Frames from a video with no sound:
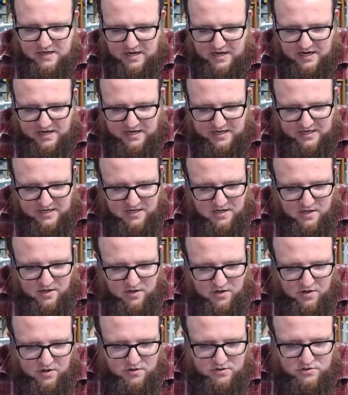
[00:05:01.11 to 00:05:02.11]
I
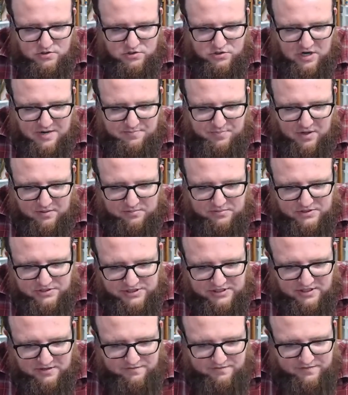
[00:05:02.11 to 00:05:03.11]
tried
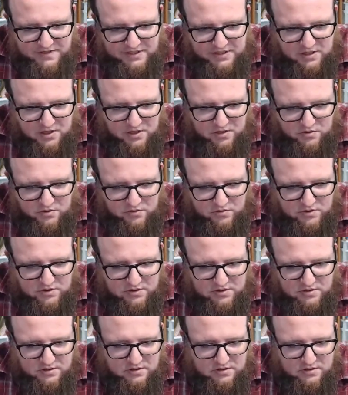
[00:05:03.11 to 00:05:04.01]
publishing a video.